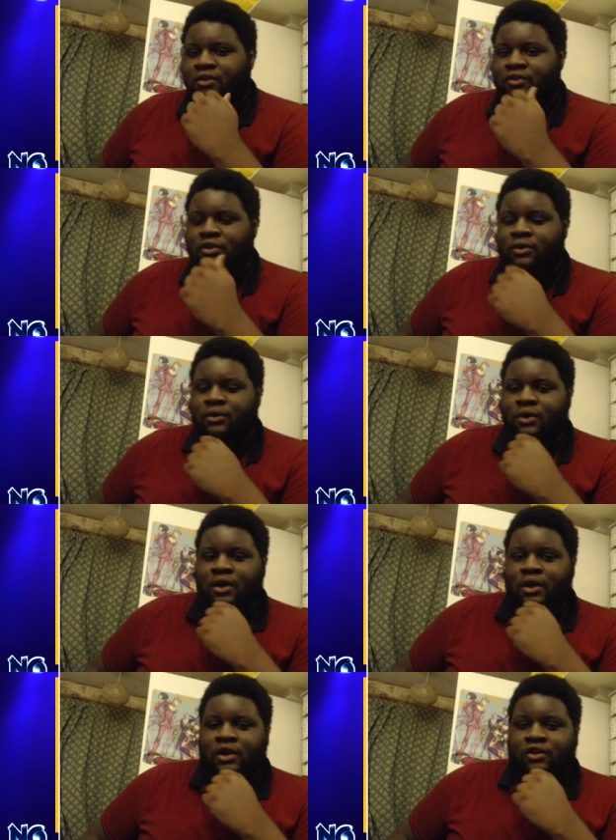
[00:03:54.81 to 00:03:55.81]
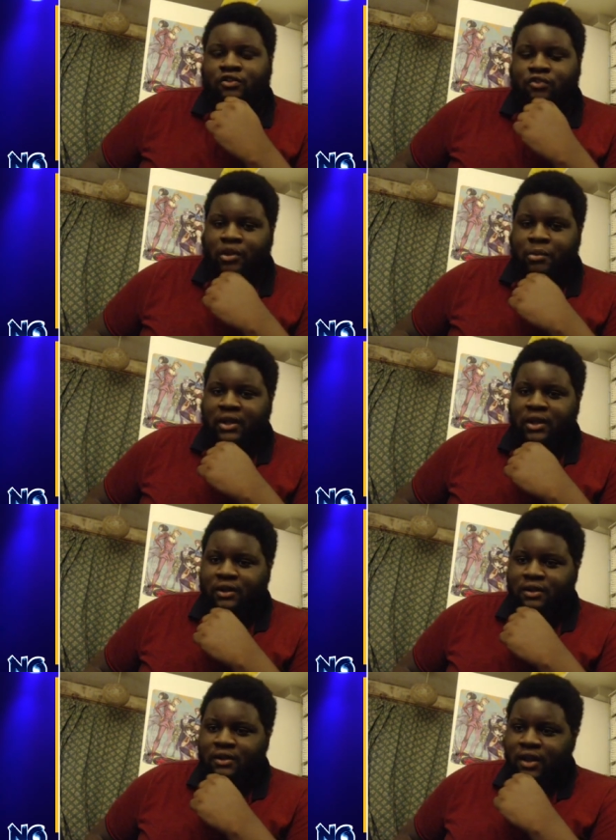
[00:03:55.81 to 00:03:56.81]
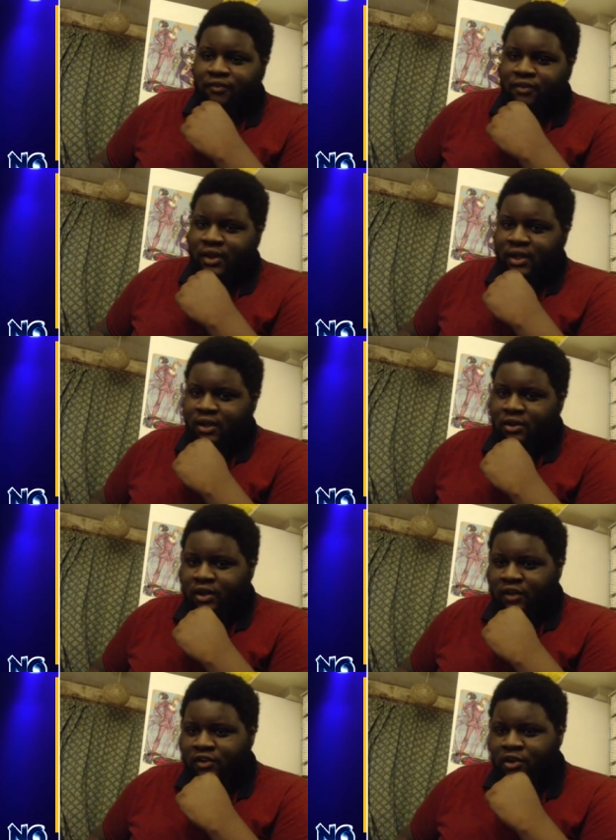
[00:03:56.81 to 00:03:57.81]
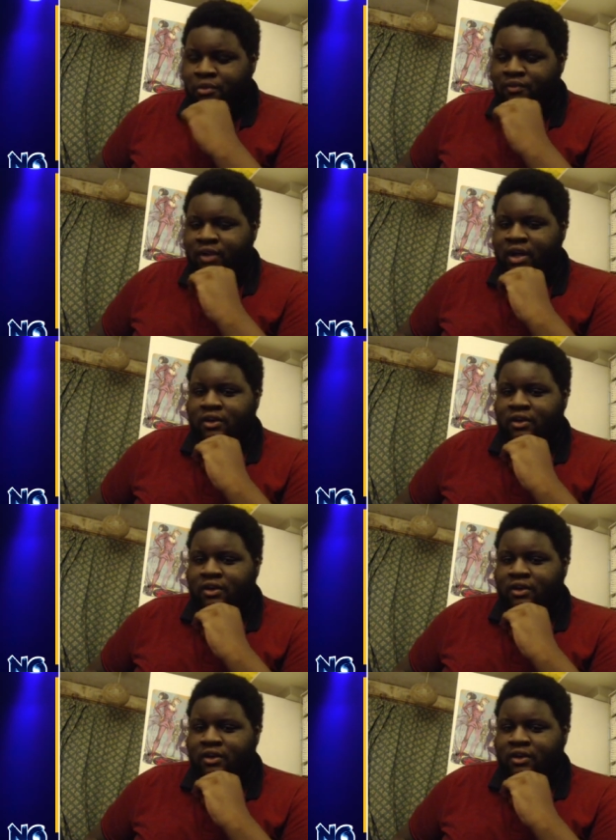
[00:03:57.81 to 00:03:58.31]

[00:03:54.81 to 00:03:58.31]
So streaming definitely does help with that.